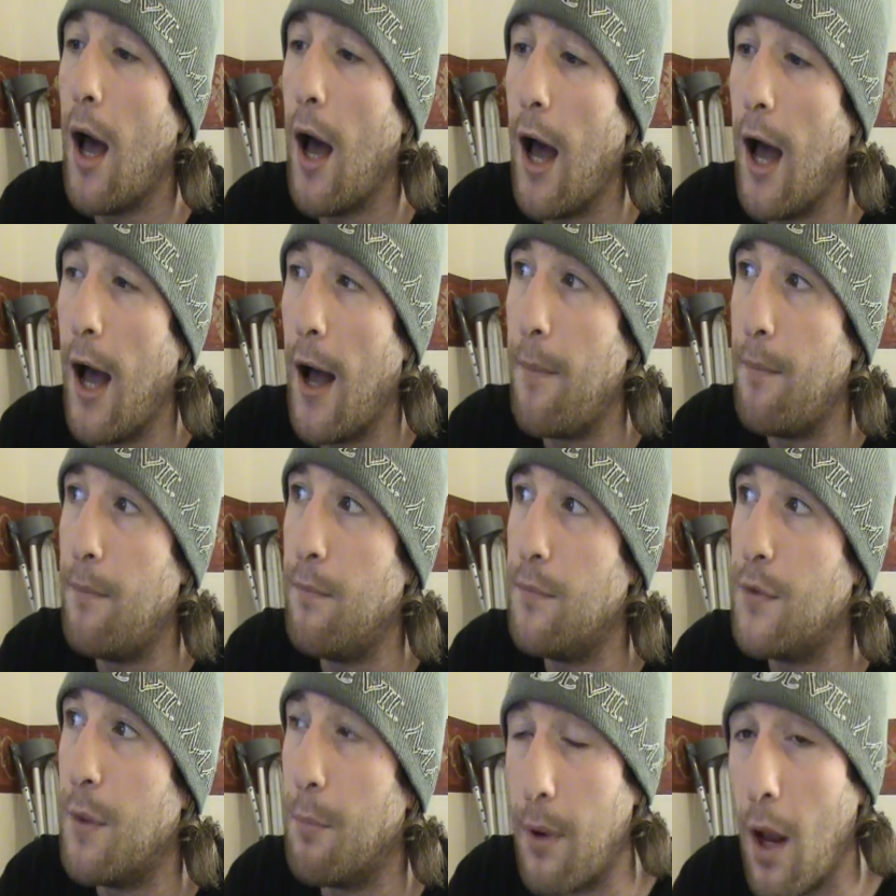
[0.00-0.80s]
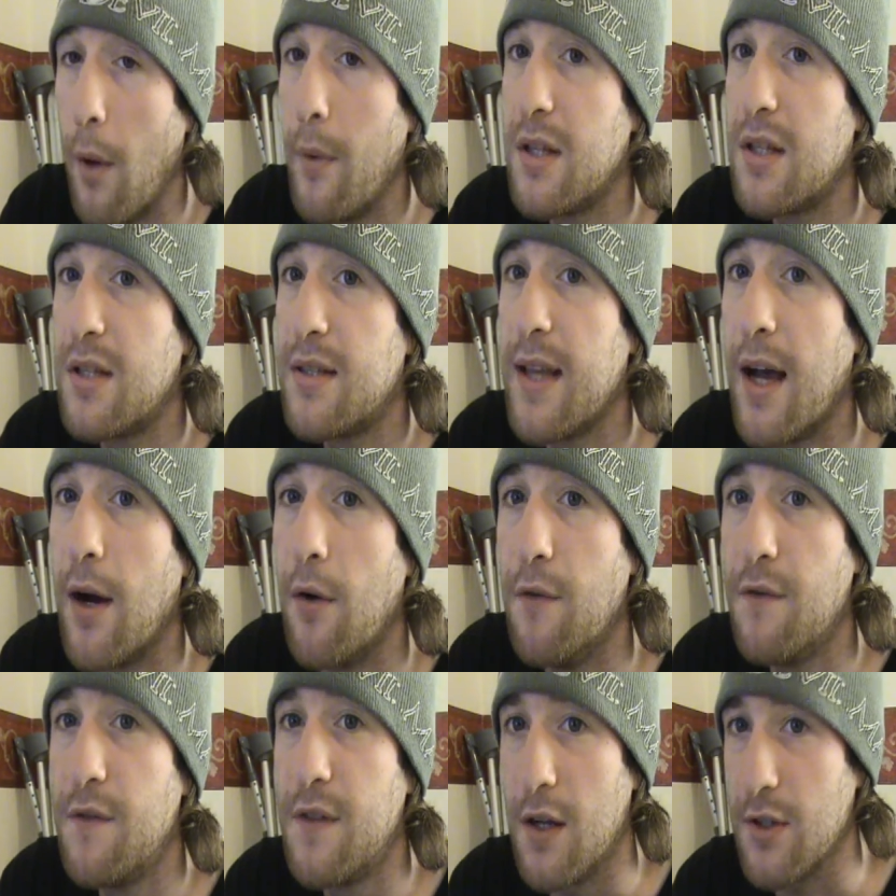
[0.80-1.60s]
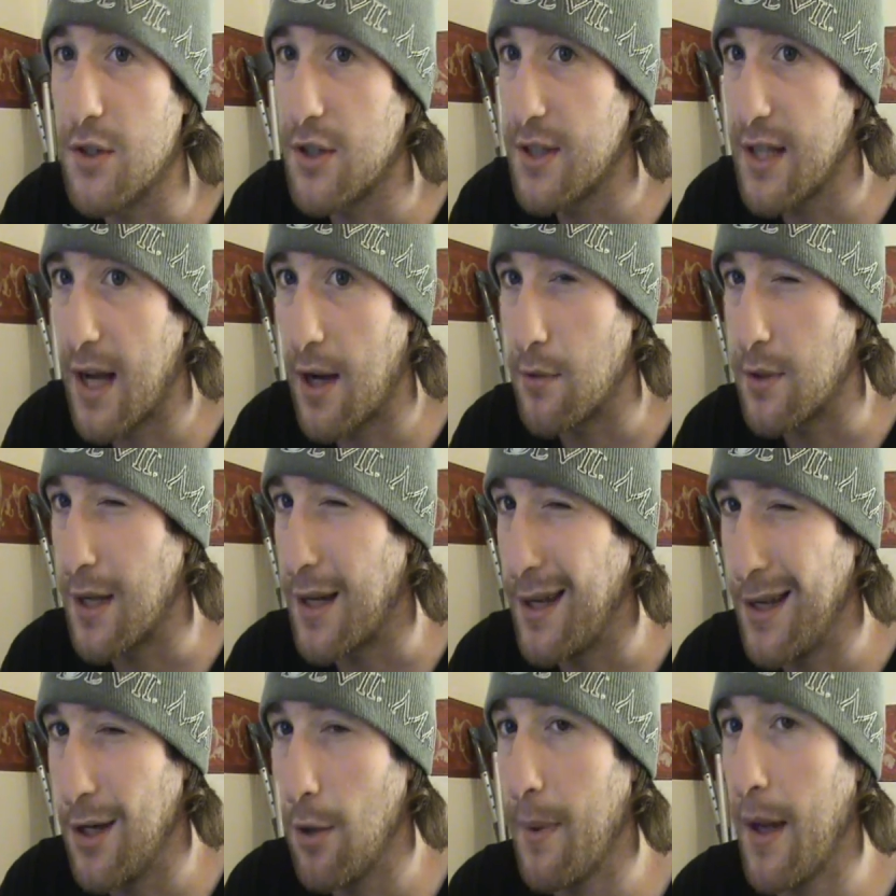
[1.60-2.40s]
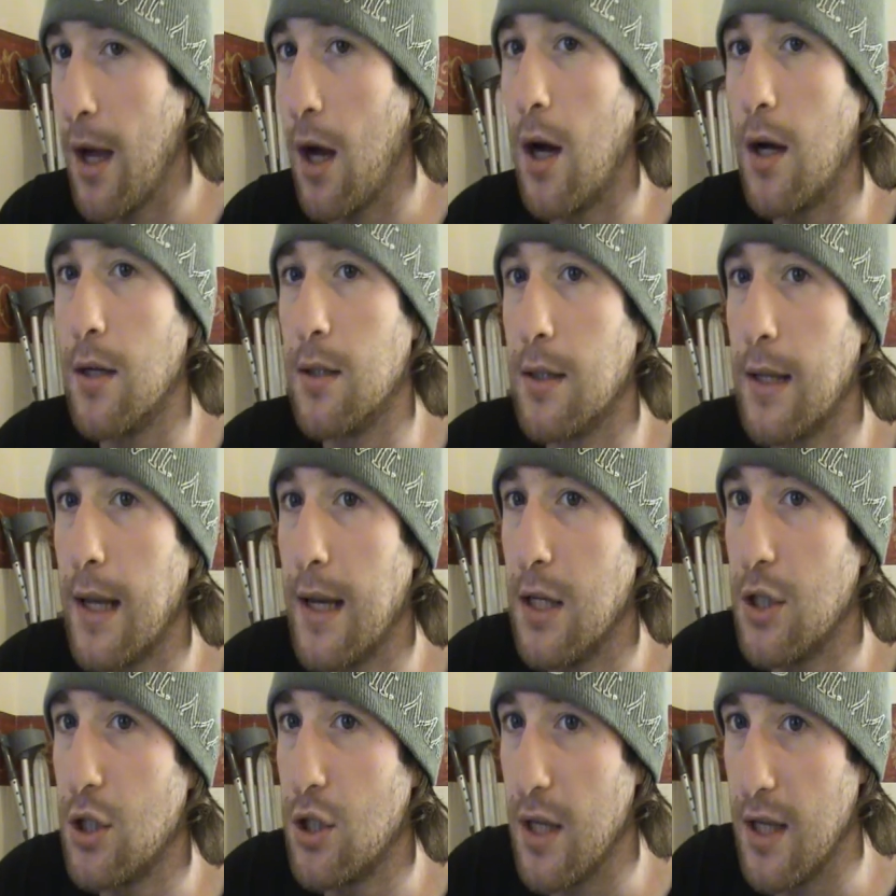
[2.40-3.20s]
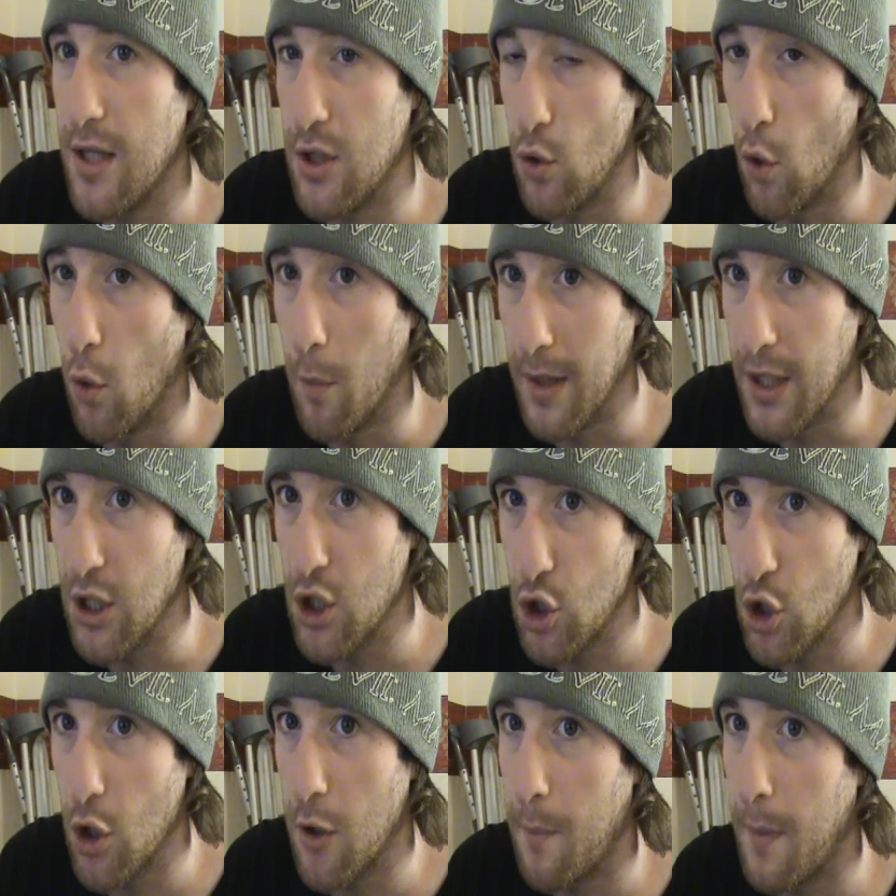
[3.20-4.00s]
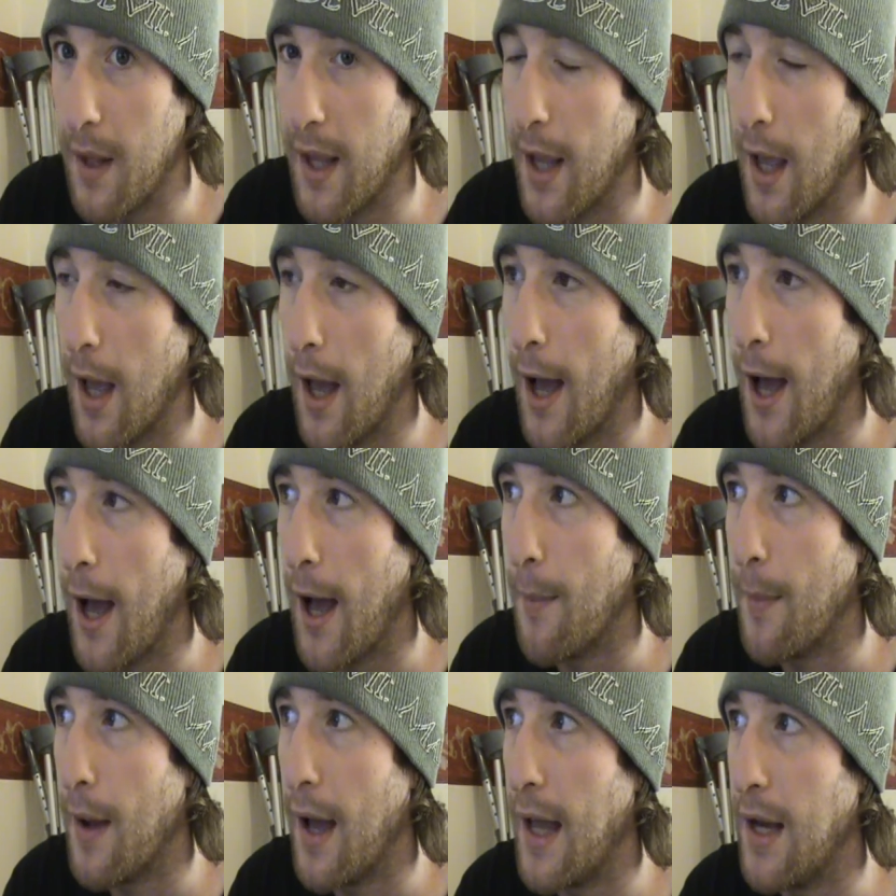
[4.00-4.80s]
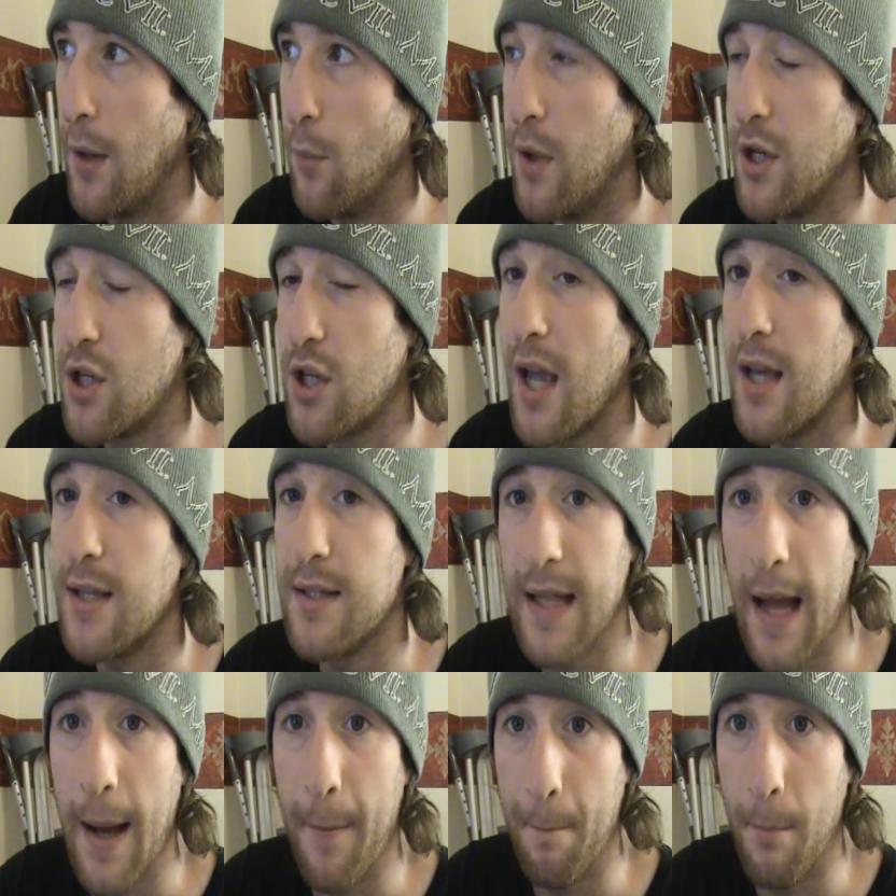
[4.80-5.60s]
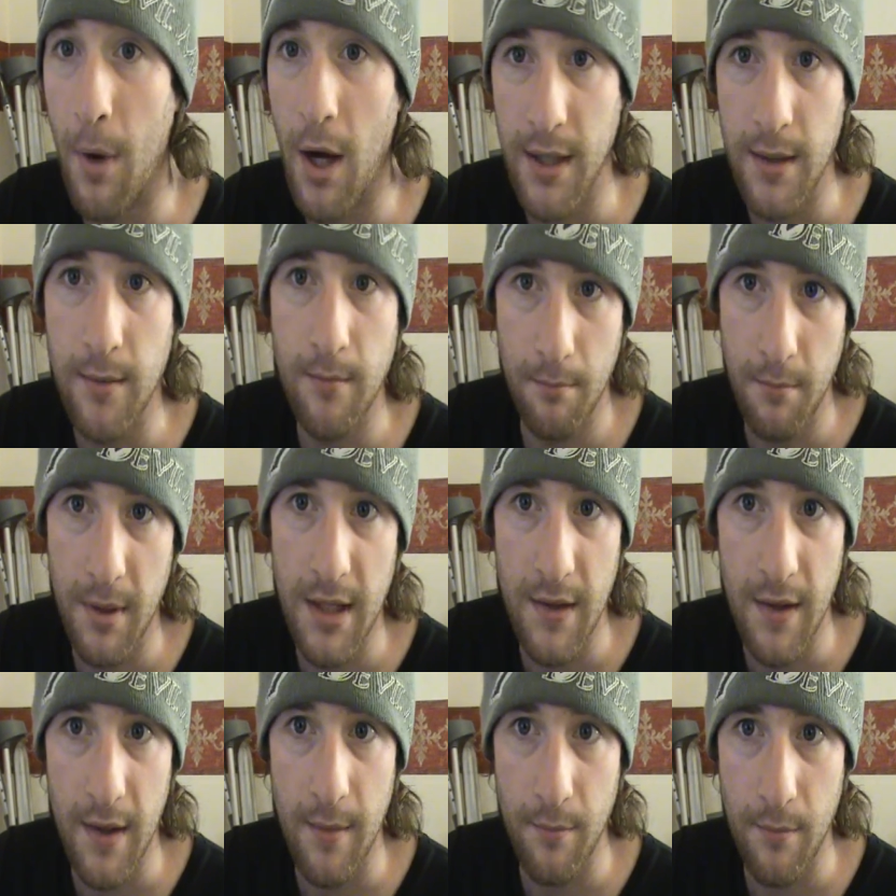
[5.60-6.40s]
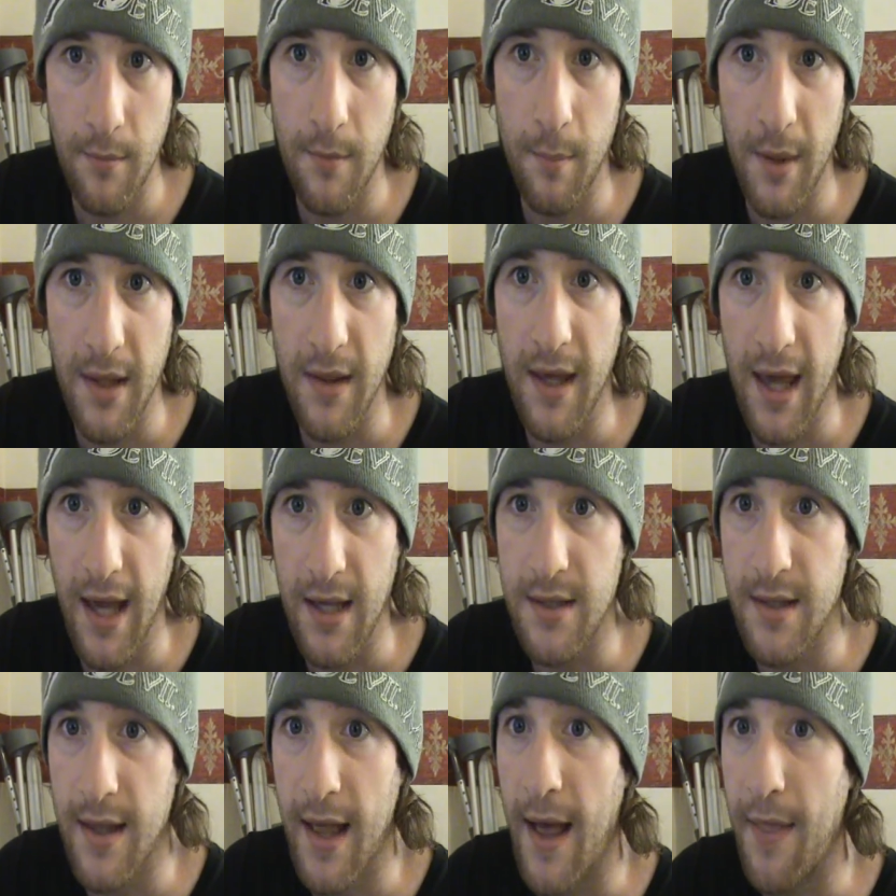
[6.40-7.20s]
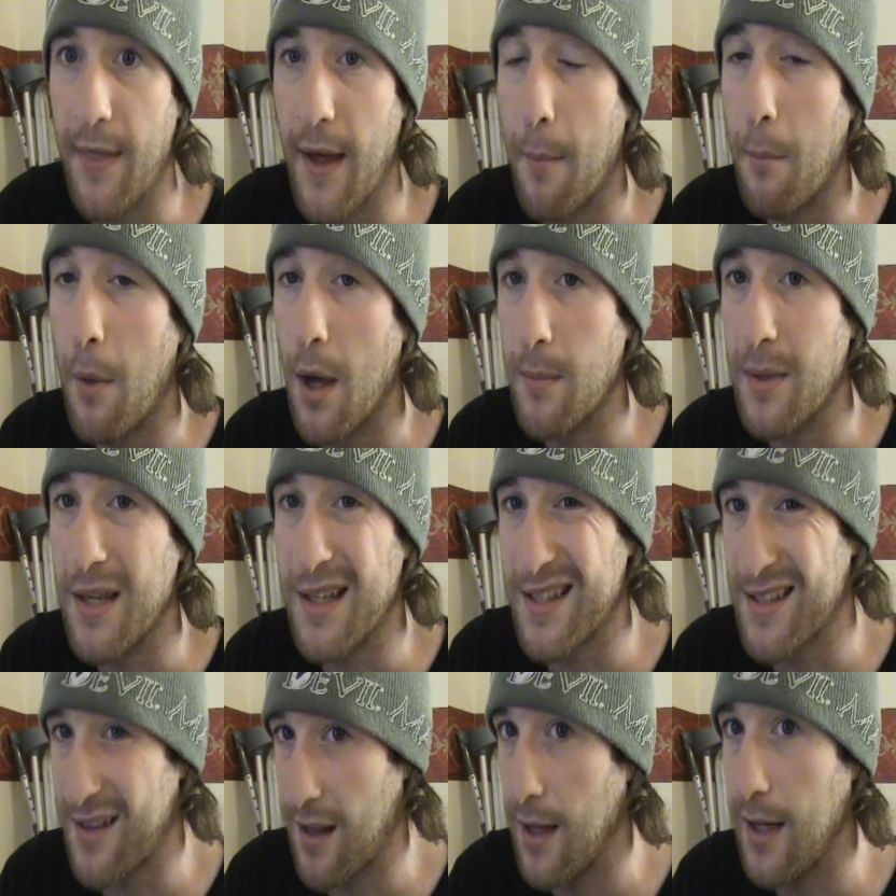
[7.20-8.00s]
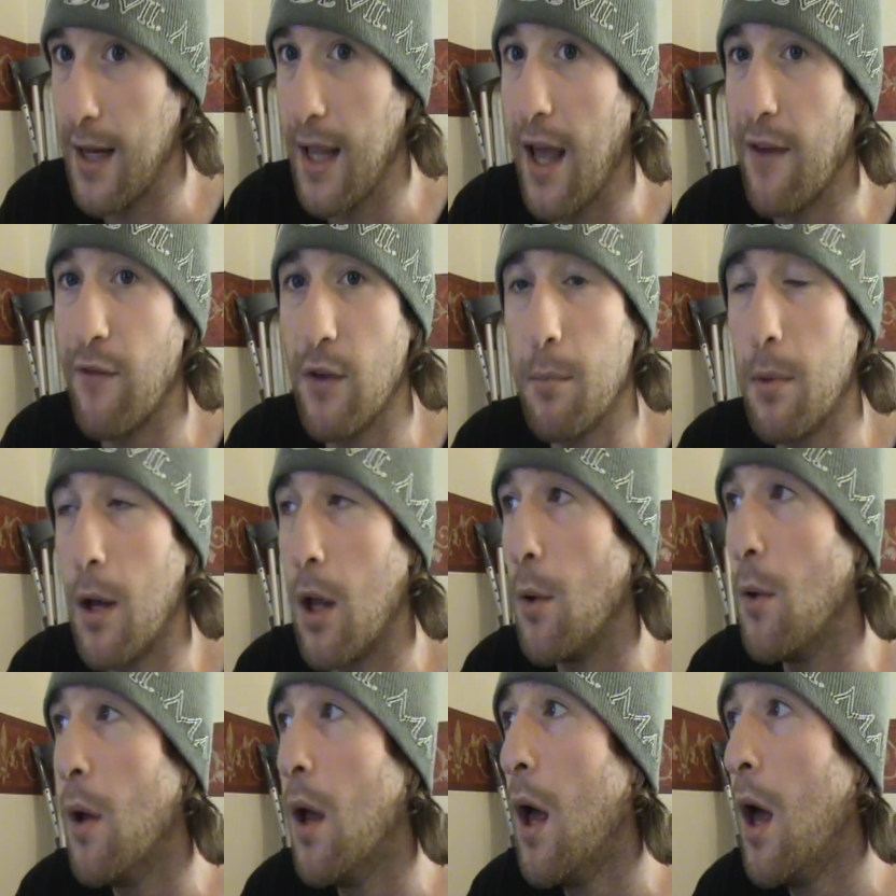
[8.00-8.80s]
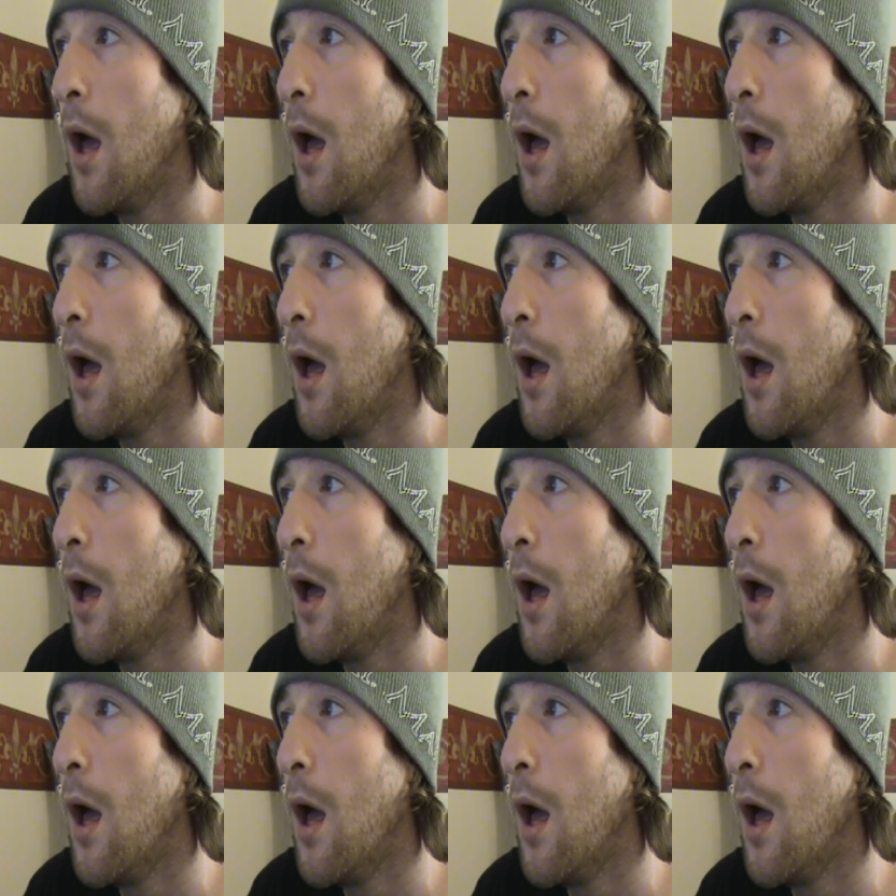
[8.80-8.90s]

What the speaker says: The blow itself does sound a little bit harder than it normally should be, and in which case that might be the case there. That might be a slightly heavy blow.